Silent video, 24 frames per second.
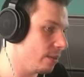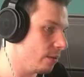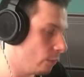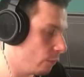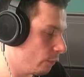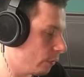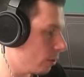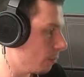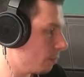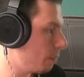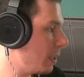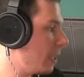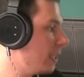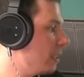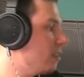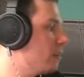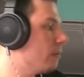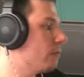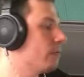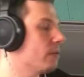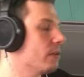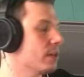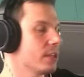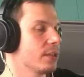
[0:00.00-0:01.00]
when you're playing the
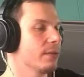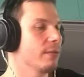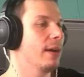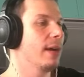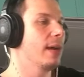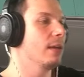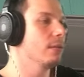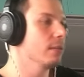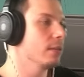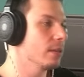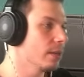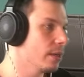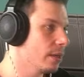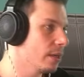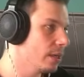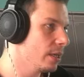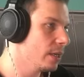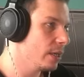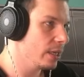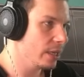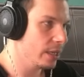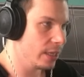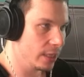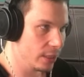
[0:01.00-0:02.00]
first round,
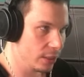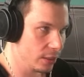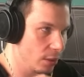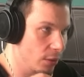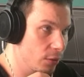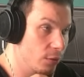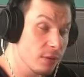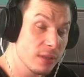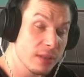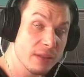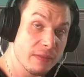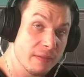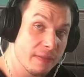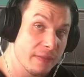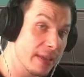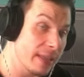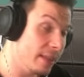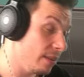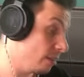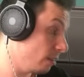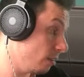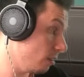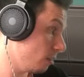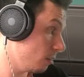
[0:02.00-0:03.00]
is not to
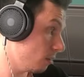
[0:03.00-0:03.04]
defend